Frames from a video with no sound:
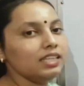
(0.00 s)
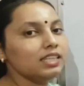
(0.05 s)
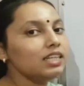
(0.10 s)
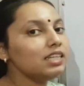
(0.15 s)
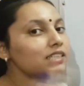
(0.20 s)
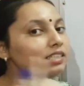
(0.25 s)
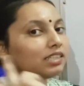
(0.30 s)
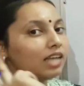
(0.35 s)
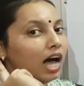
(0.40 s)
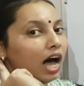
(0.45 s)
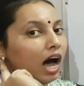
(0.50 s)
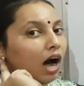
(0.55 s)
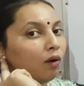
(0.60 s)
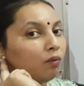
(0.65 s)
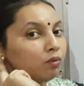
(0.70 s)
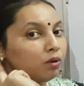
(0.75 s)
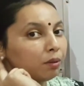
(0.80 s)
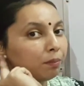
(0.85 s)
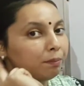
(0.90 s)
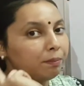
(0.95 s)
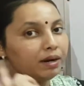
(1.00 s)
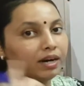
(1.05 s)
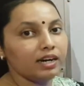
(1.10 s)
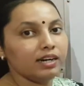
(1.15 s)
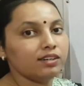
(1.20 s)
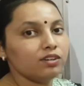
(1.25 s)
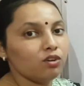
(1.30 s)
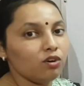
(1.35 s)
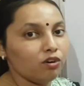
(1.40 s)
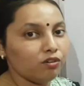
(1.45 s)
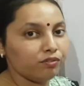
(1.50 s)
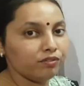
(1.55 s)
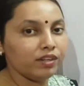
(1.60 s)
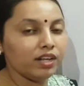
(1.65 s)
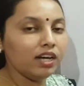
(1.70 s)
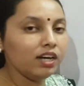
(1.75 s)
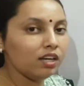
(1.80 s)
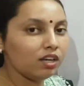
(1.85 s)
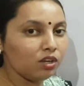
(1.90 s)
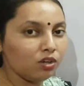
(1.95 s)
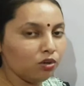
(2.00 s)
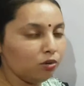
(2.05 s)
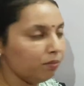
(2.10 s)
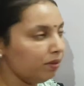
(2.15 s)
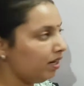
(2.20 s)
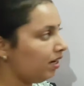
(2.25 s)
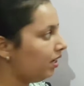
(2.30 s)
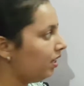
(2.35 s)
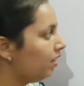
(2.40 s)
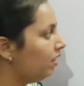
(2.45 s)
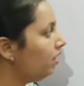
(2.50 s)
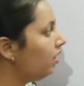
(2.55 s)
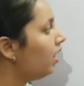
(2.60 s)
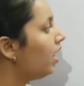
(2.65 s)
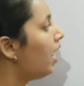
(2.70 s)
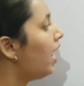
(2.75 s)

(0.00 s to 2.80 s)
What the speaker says: this outer part of the human ear,